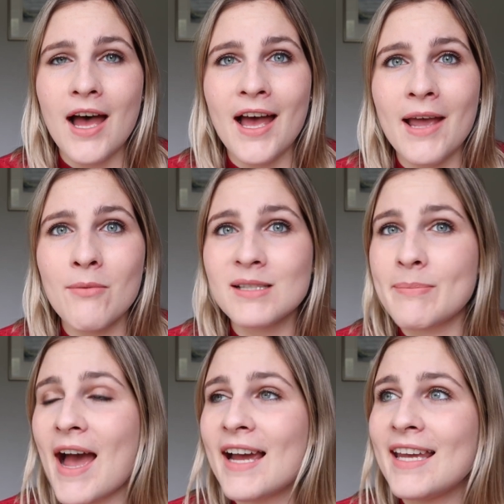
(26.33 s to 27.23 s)
I was
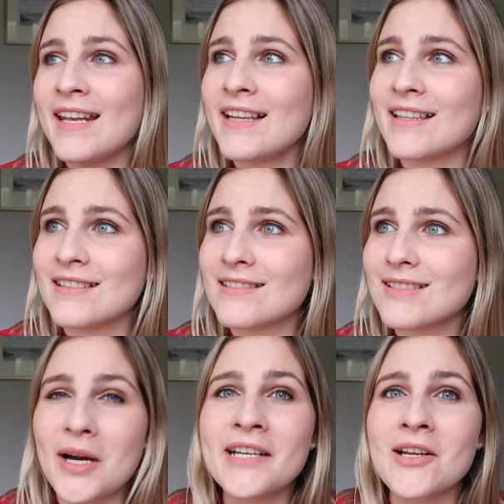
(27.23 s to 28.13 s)
back in England,
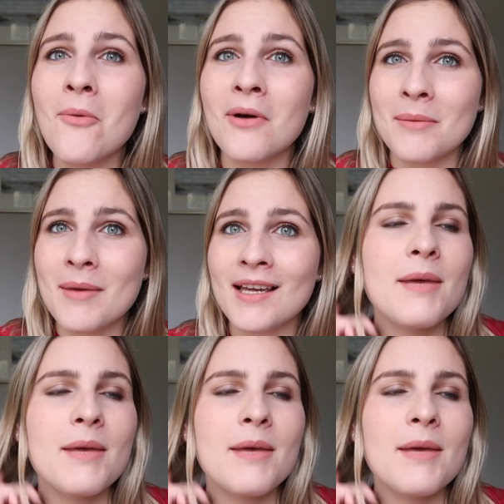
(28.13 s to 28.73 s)
where I don't want to be.